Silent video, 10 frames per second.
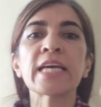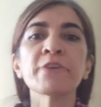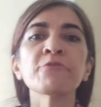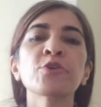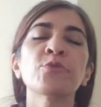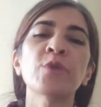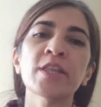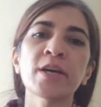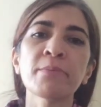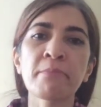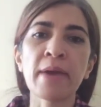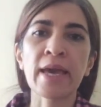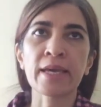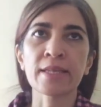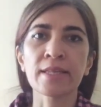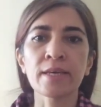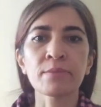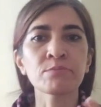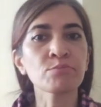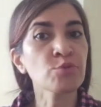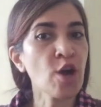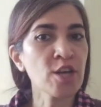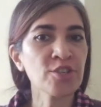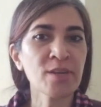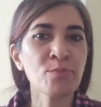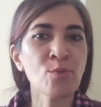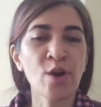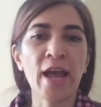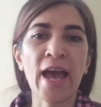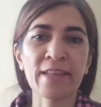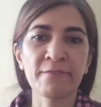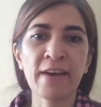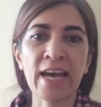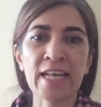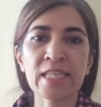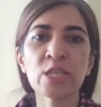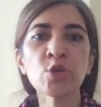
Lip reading: If you want to make the project more advanced,